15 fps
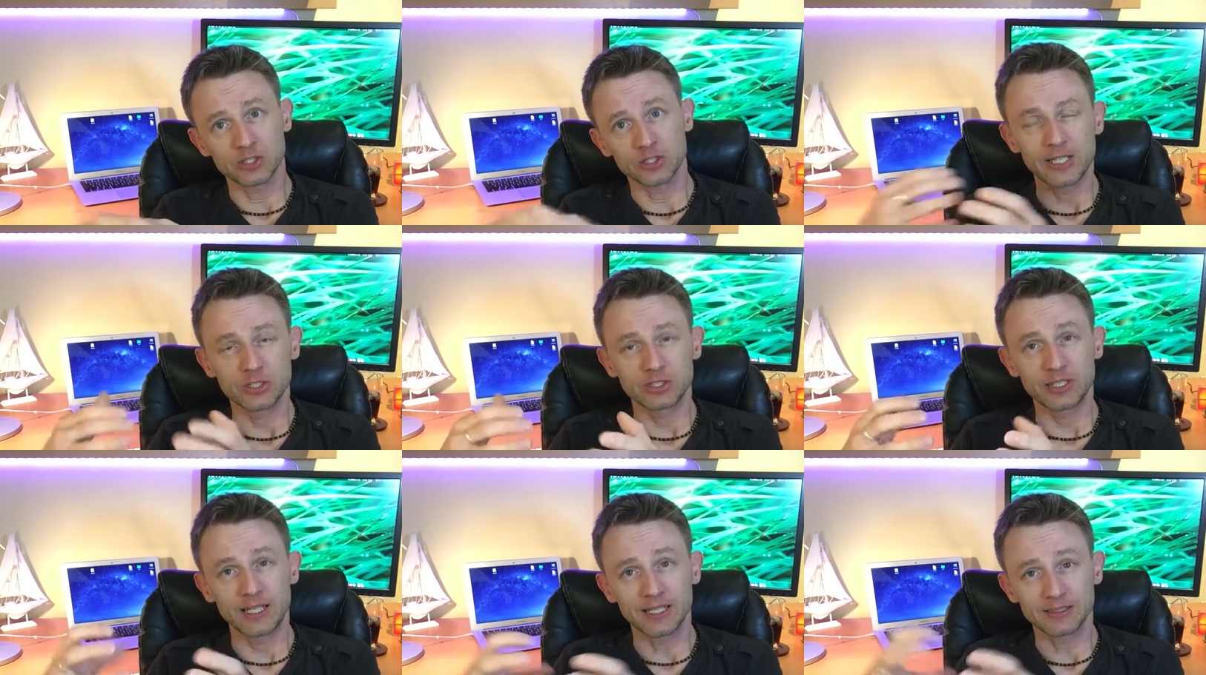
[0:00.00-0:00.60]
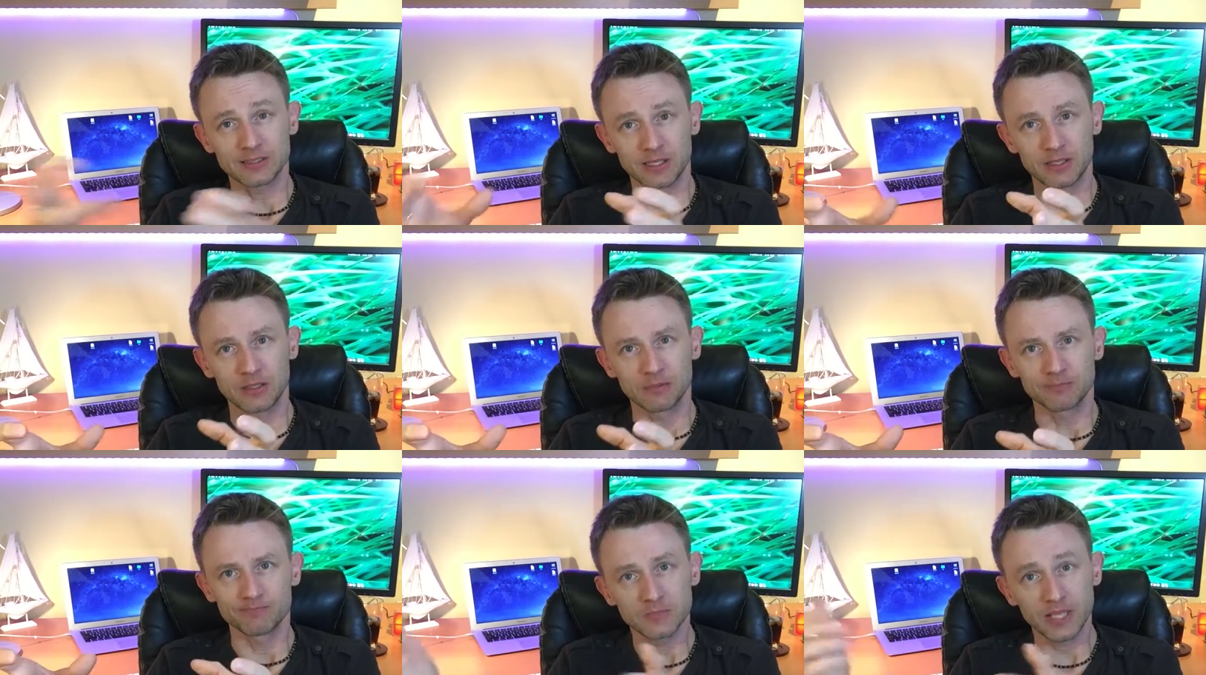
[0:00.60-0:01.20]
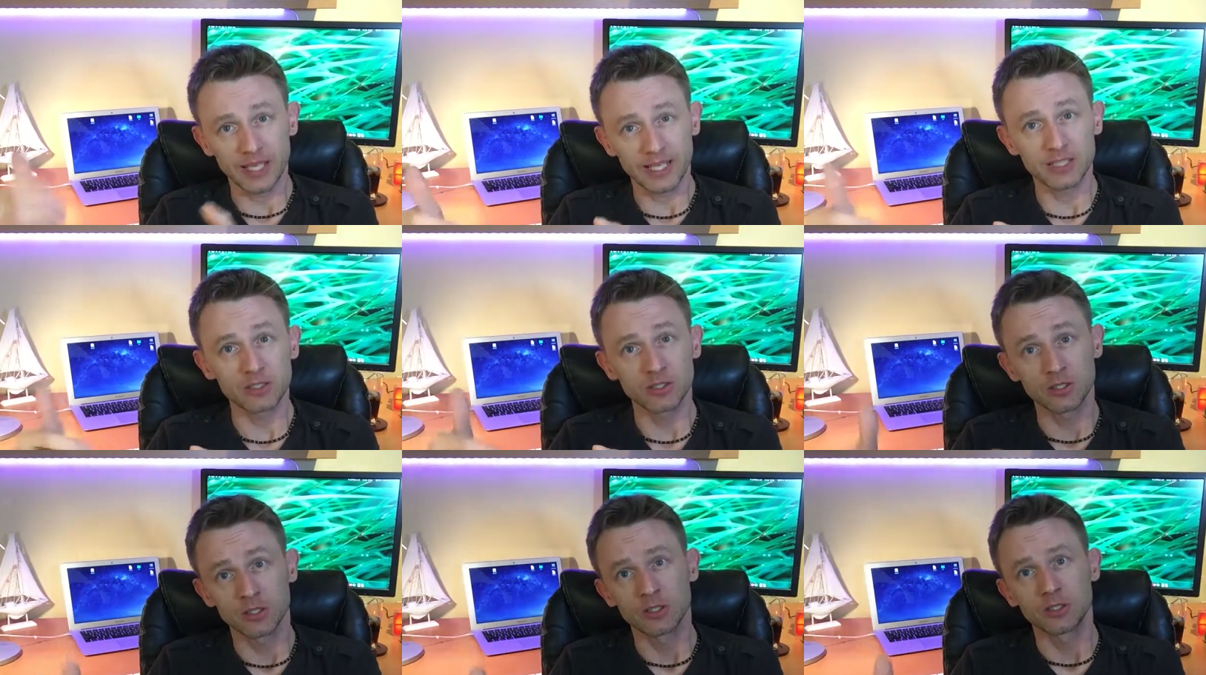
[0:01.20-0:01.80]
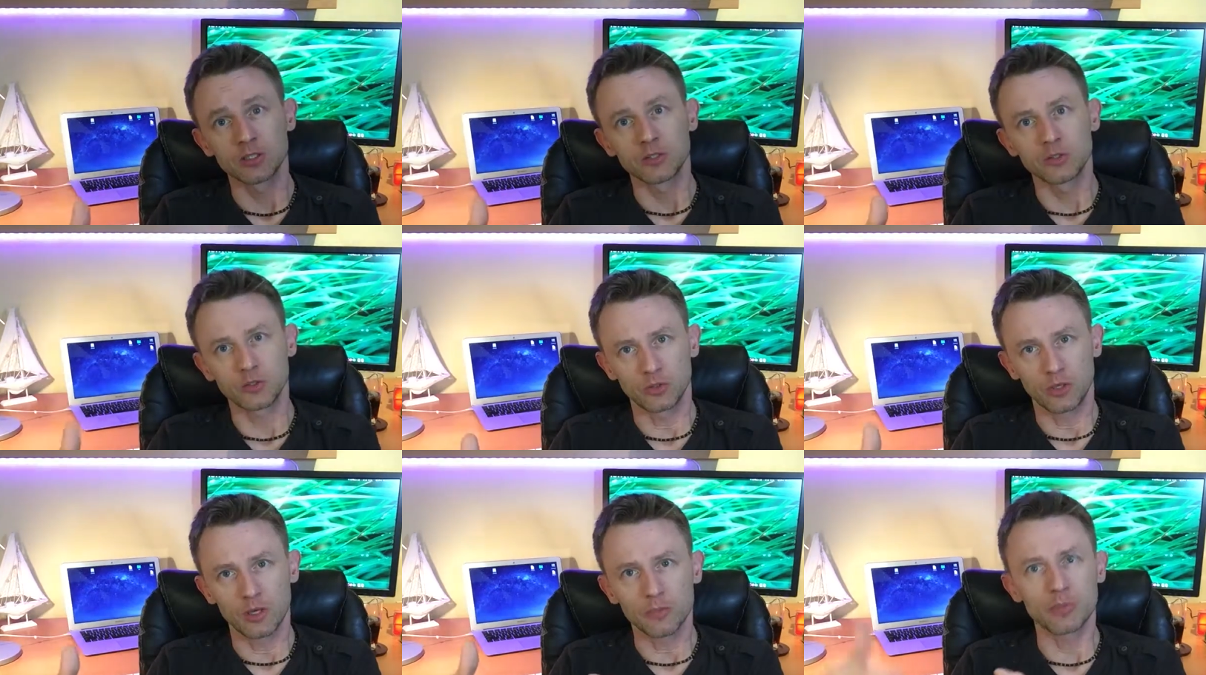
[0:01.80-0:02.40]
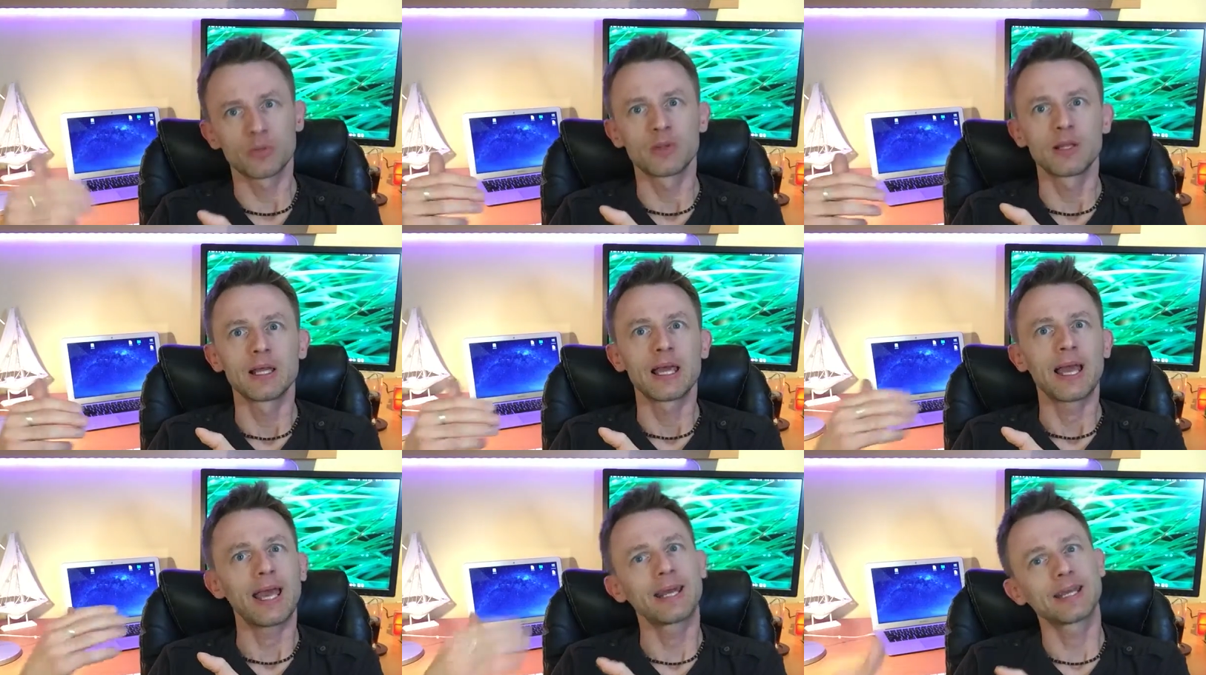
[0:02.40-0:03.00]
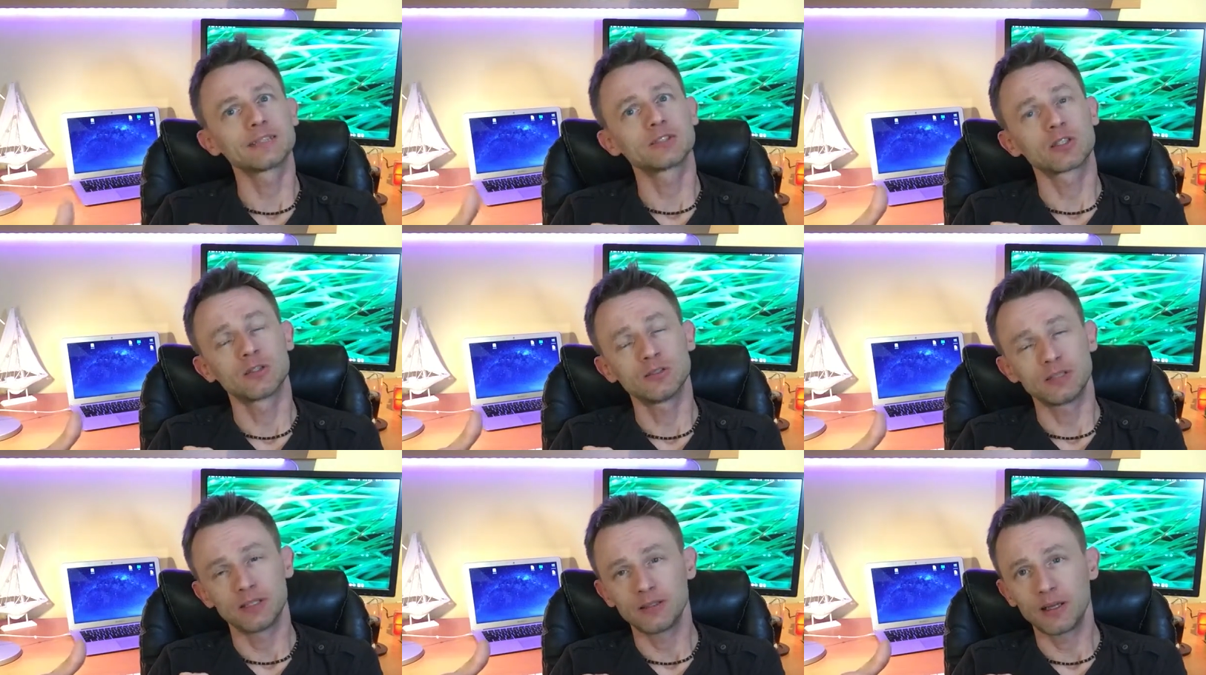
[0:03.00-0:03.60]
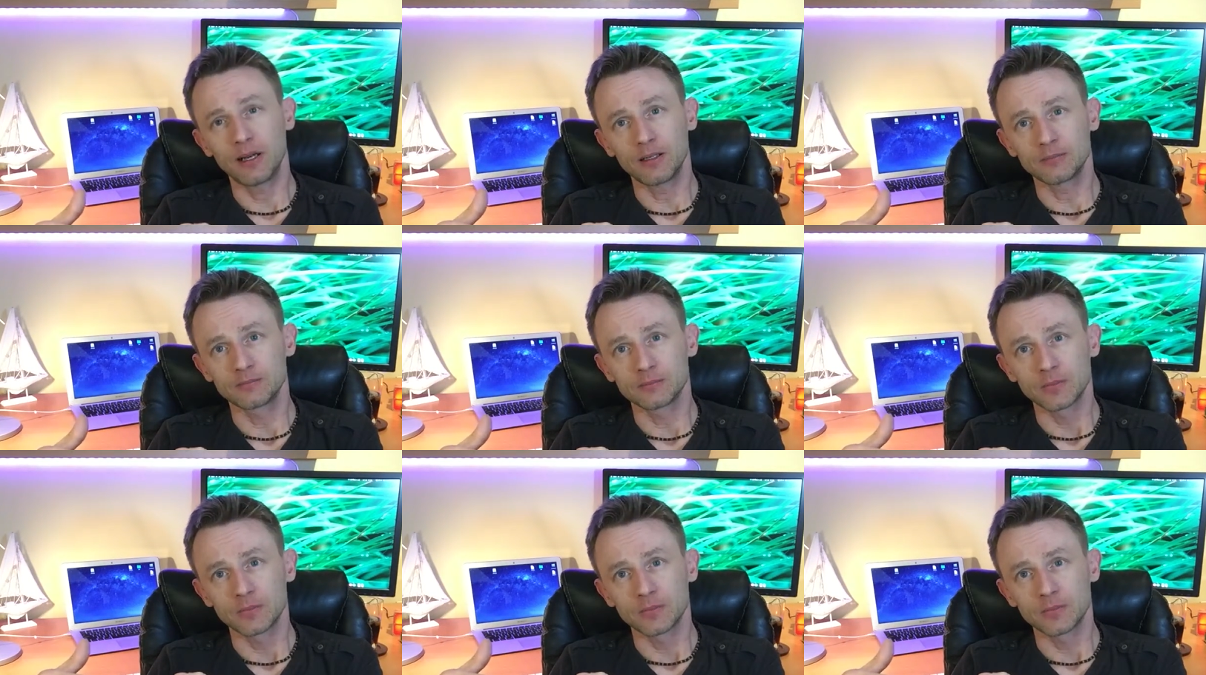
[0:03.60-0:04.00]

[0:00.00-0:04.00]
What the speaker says: data center in Europe and gets the content there.